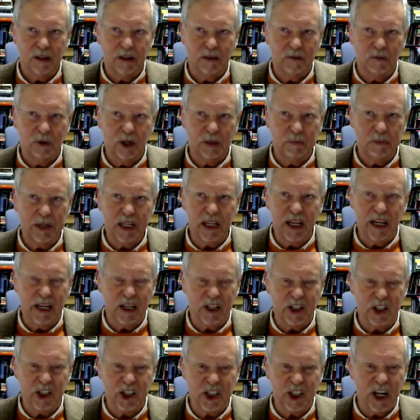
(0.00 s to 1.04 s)
we'd be like
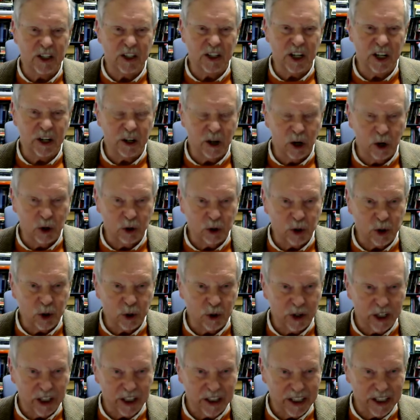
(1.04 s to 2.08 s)
a stunted oak
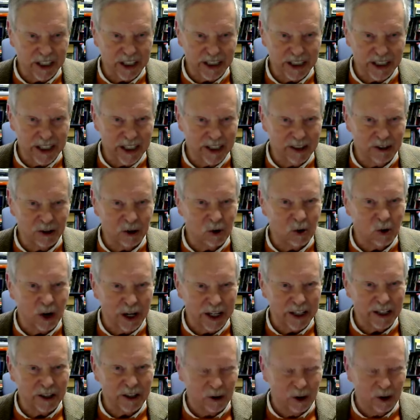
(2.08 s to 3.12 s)
tree that didn't
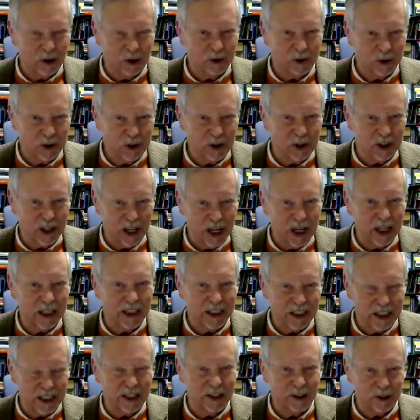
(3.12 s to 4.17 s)
quite grow to the
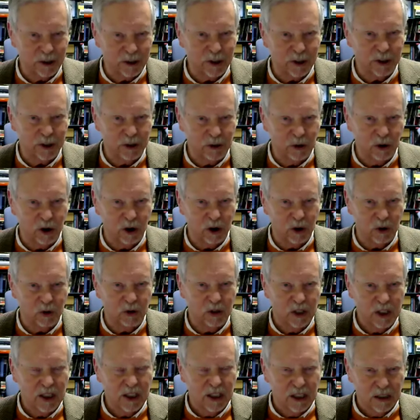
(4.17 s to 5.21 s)
height that it could grow
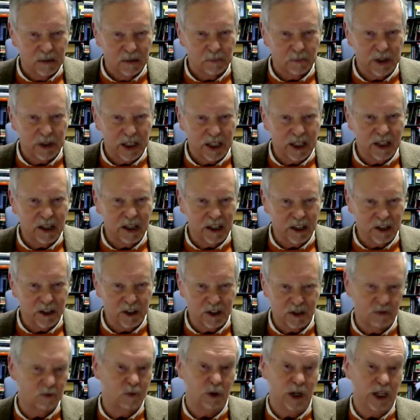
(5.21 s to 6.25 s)

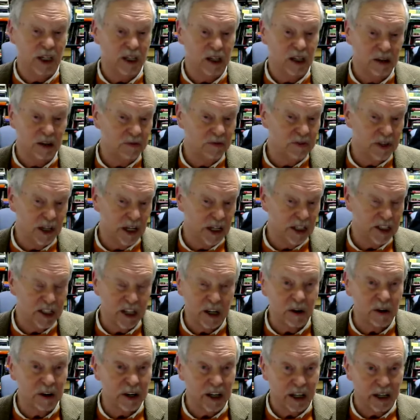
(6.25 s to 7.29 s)
because we lived in a
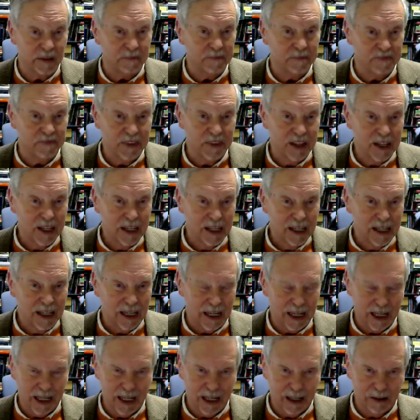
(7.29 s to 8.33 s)
tyranny
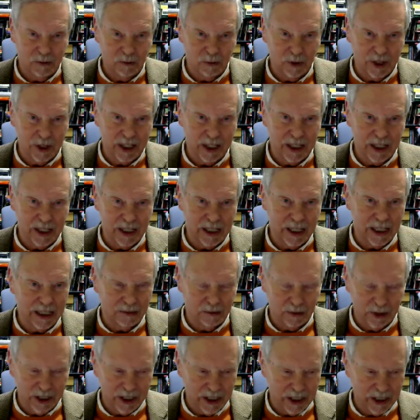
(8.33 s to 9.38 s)
and we
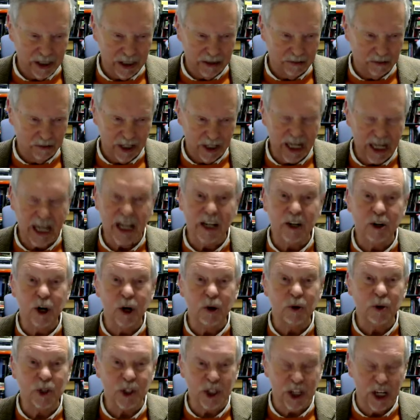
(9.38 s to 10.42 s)
had
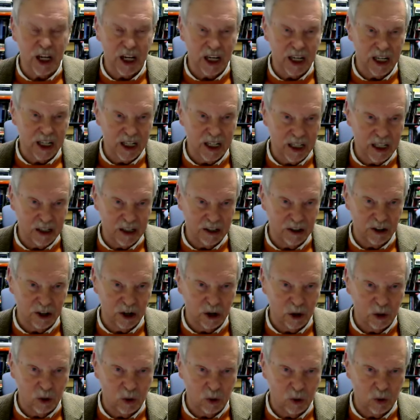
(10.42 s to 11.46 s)
no say,
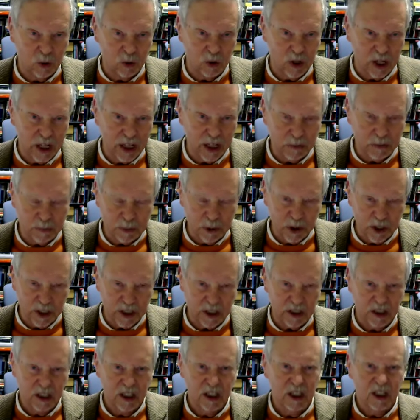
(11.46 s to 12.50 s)
no
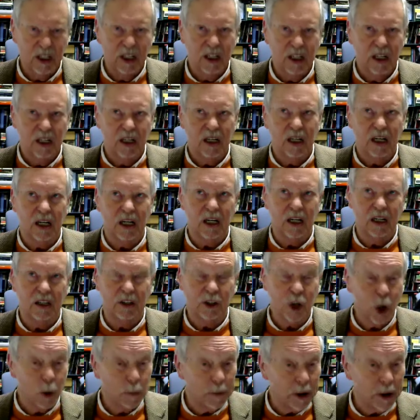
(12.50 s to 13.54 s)
input,
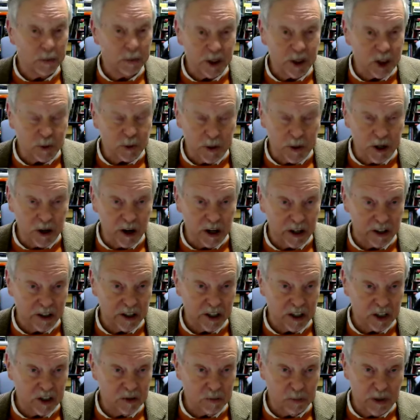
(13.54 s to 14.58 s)
no public
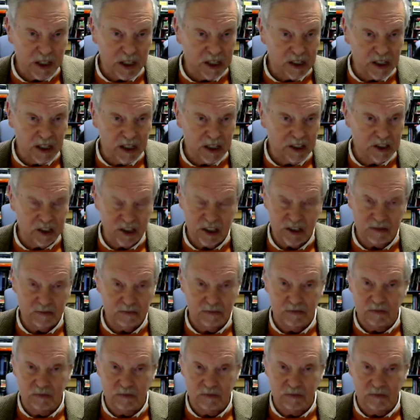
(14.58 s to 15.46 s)
spiritedness because